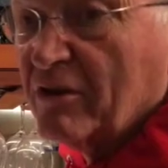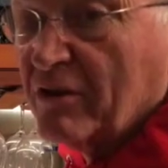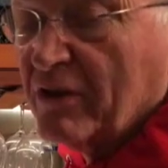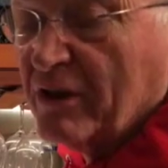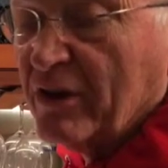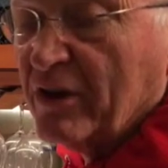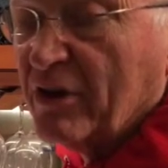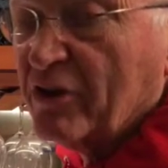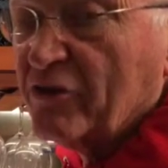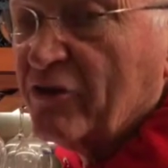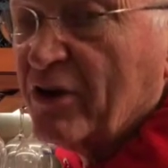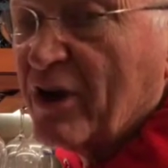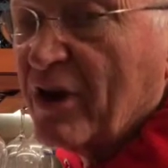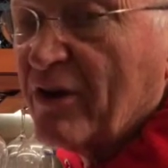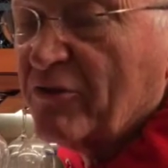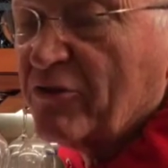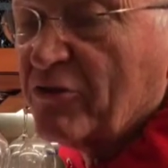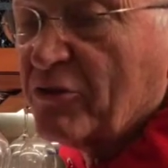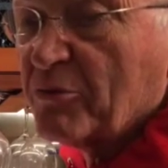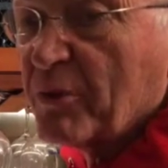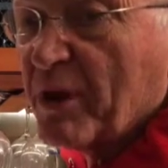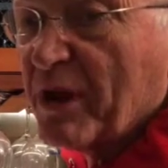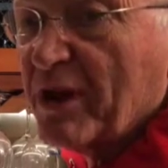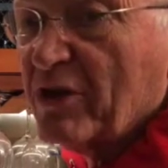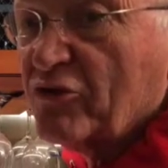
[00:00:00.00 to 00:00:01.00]
It does have
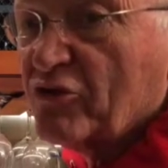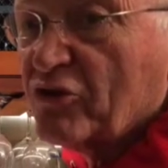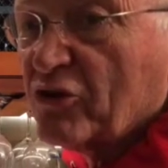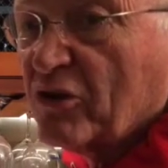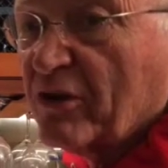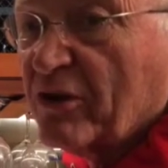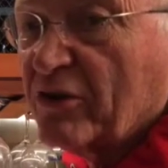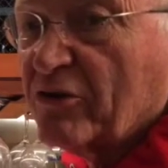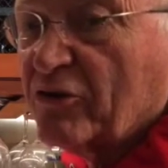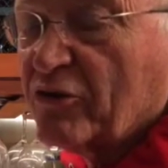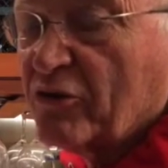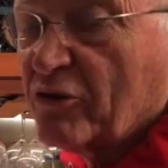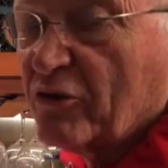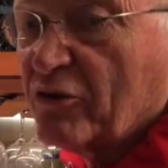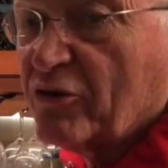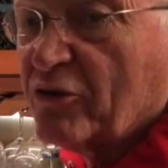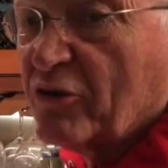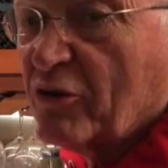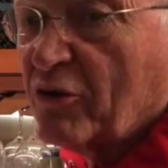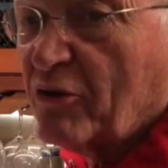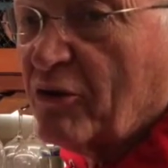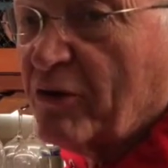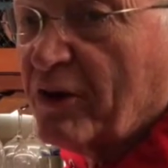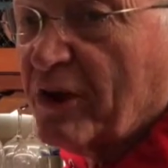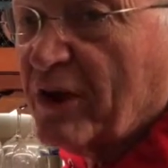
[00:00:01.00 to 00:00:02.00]
some age on it, so it's
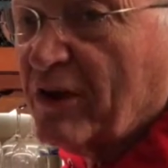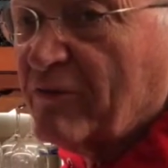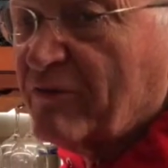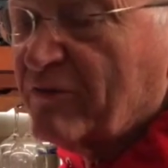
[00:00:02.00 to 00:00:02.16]
holding